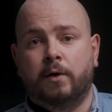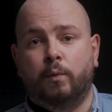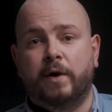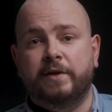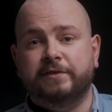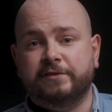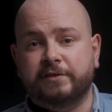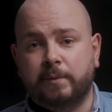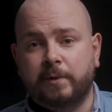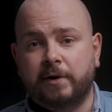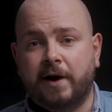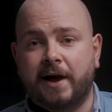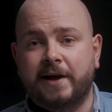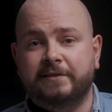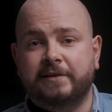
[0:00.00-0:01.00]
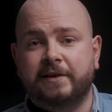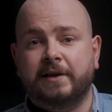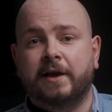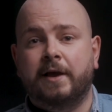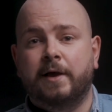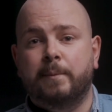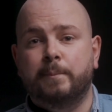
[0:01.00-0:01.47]
When
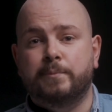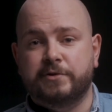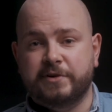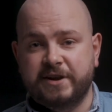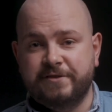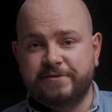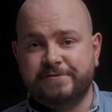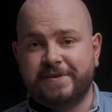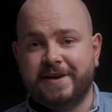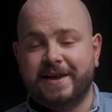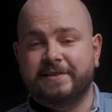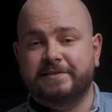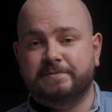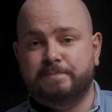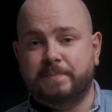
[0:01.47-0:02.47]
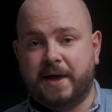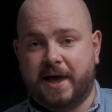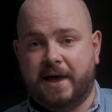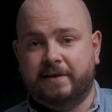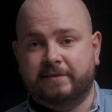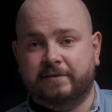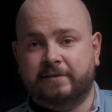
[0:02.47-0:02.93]
summarising, brief is
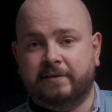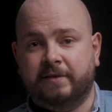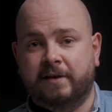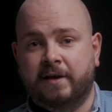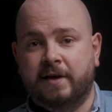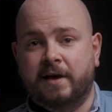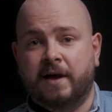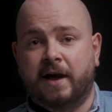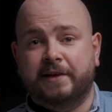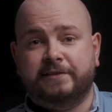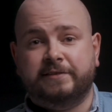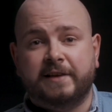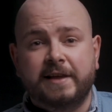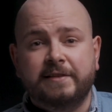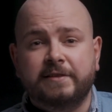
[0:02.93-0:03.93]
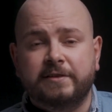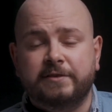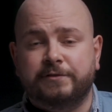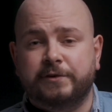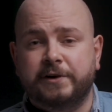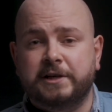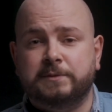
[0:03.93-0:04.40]
best. A sentence
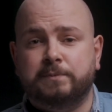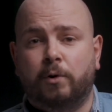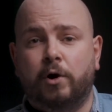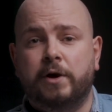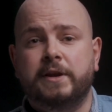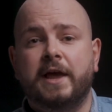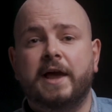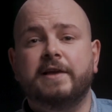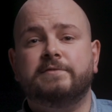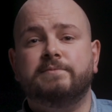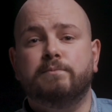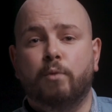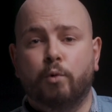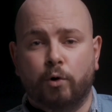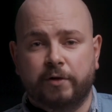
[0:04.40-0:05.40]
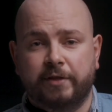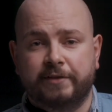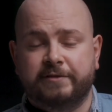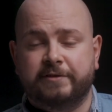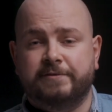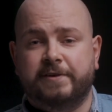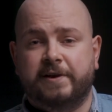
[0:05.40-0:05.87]
for each point is more than
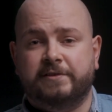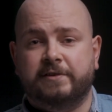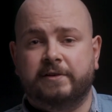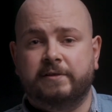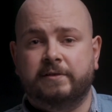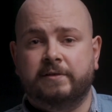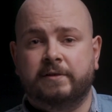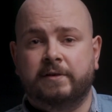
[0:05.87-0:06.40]
sufficient.